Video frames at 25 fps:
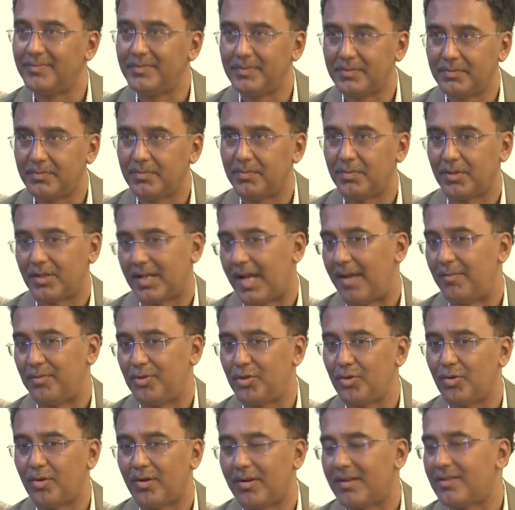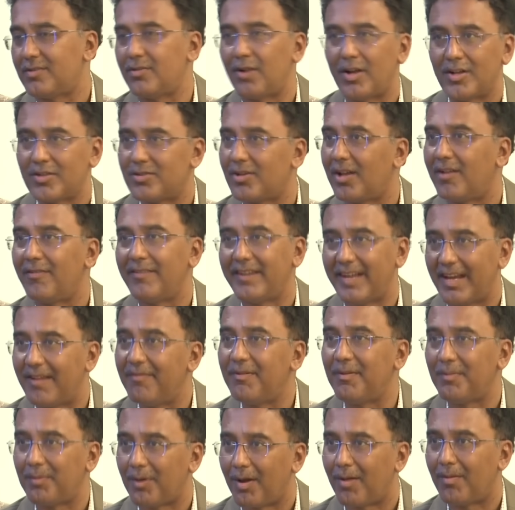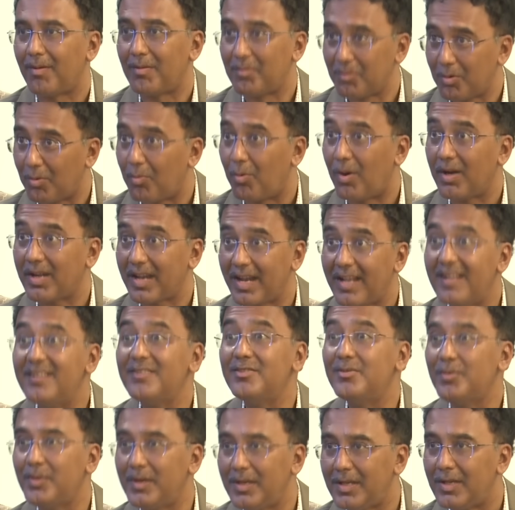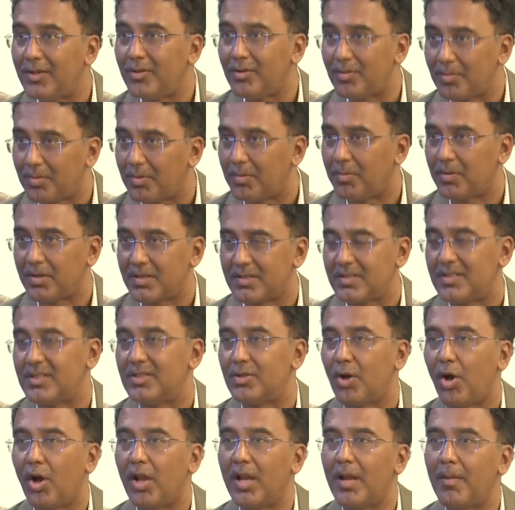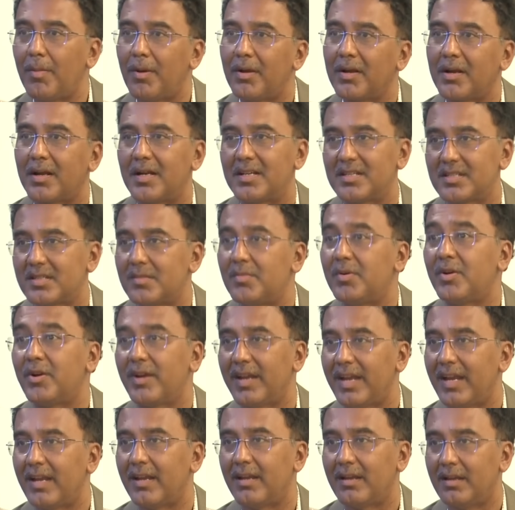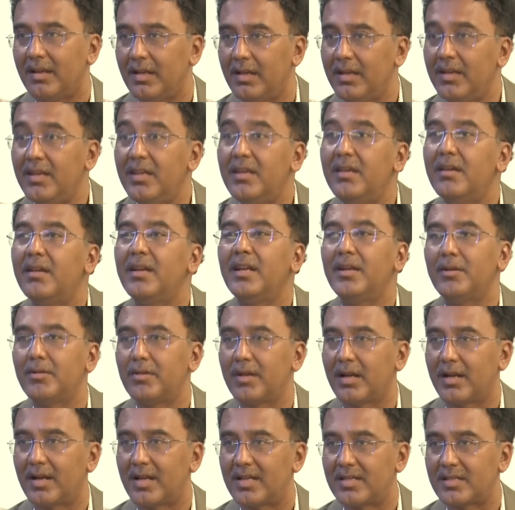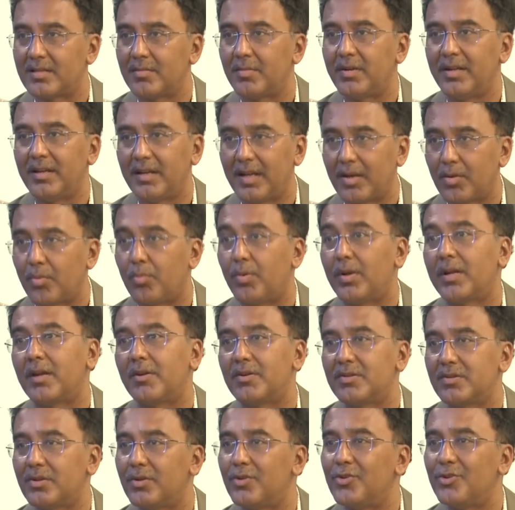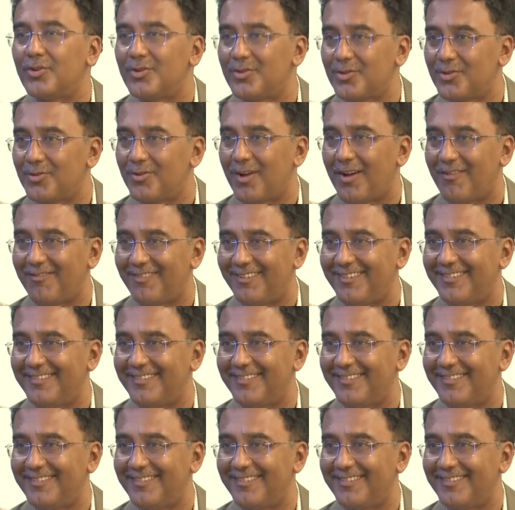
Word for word: Correct. Because I'm sure it is not solving every problem. What else do we need to do? Because it's all about customer in hearing to the customer in that what our solutions should offer.